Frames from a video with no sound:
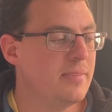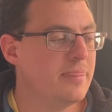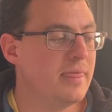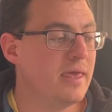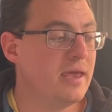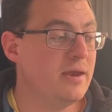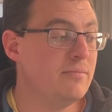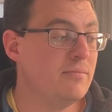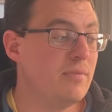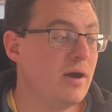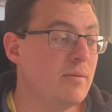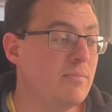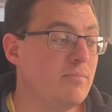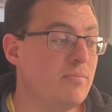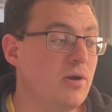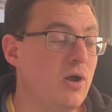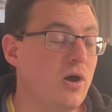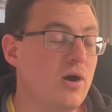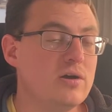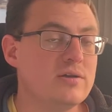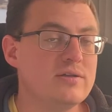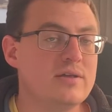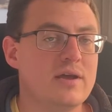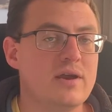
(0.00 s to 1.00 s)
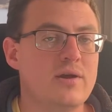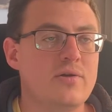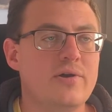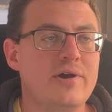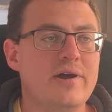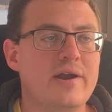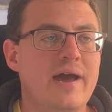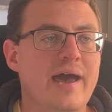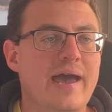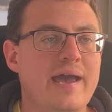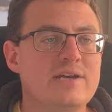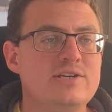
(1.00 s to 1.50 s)
In my blog that I
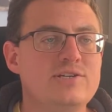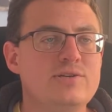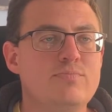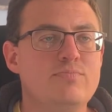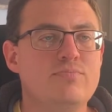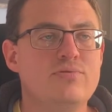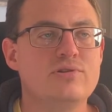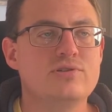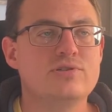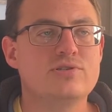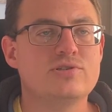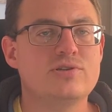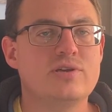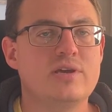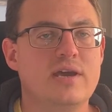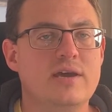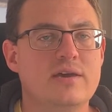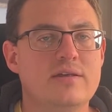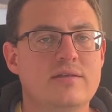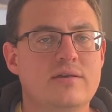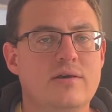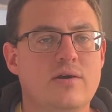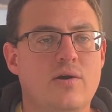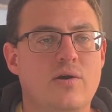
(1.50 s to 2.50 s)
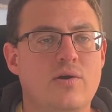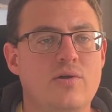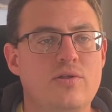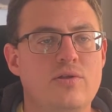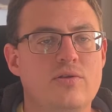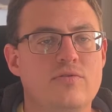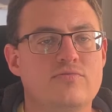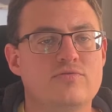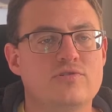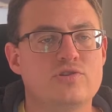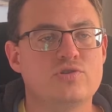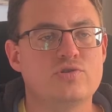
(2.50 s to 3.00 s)
wrote, I actually put together a whole
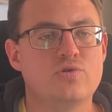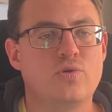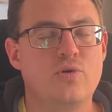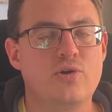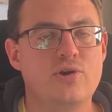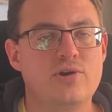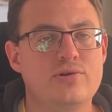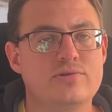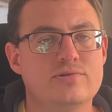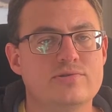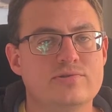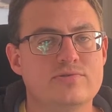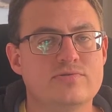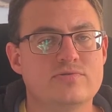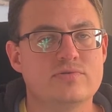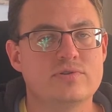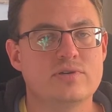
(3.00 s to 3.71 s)
lot of tutorials